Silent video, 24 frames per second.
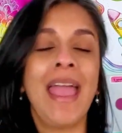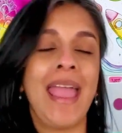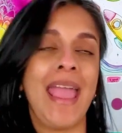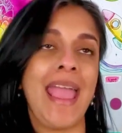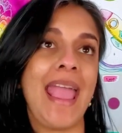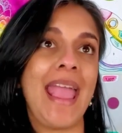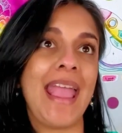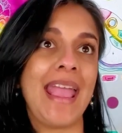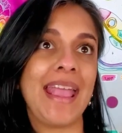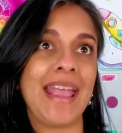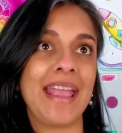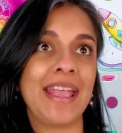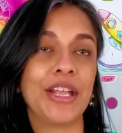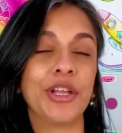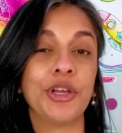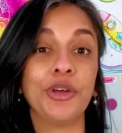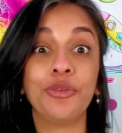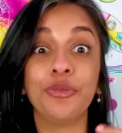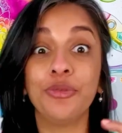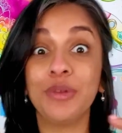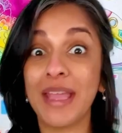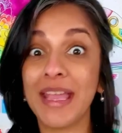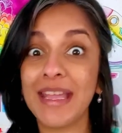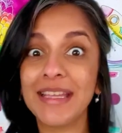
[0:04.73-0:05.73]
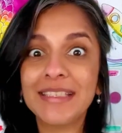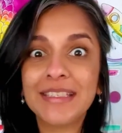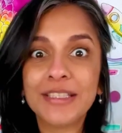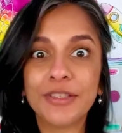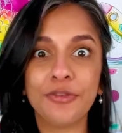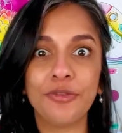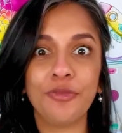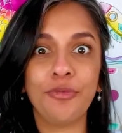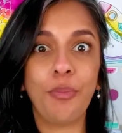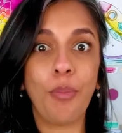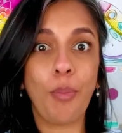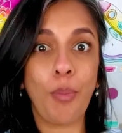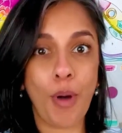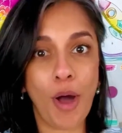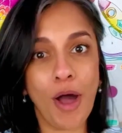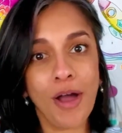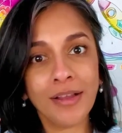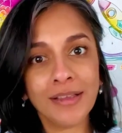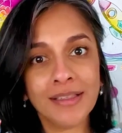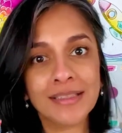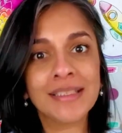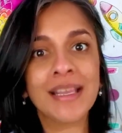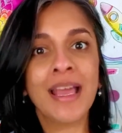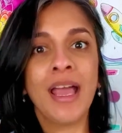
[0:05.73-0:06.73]
a creative
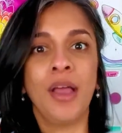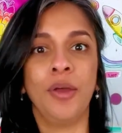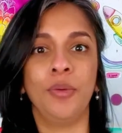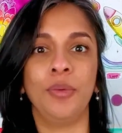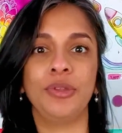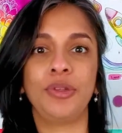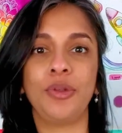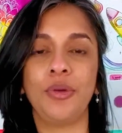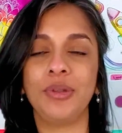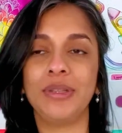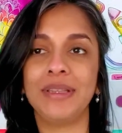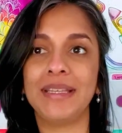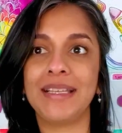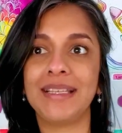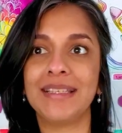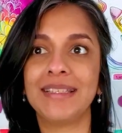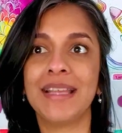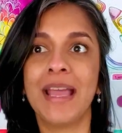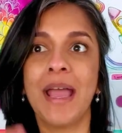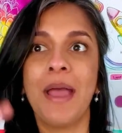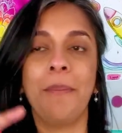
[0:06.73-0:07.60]
box with all these